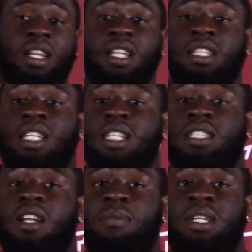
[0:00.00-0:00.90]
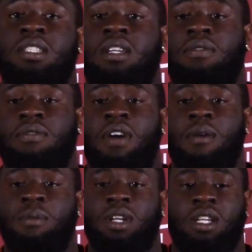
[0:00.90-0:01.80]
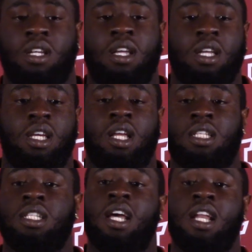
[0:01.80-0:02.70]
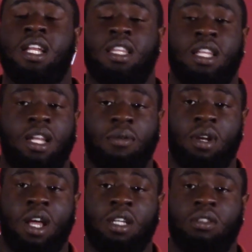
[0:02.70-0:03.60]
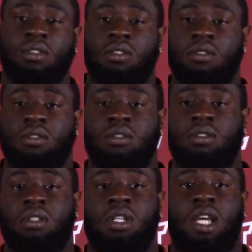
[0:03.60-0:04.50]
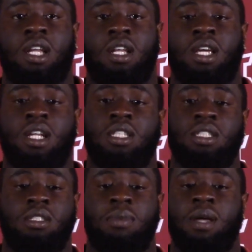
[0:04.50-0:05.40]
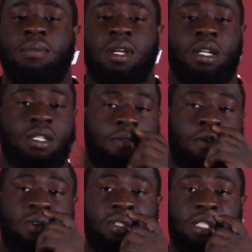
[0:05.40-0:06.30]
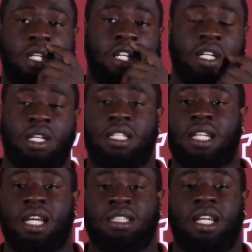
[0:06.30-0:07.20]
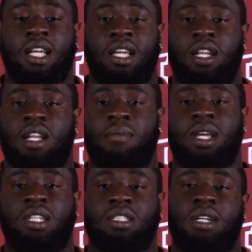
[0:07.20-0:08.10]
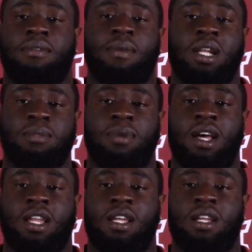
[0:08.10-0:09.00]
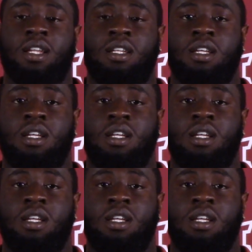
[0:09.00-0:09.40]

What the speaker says: it is going to be a tough environment, but again, it's not anything that we're not used to. And again, it's just about being us, focusing on the task at hand and making sure everybody's bought in and,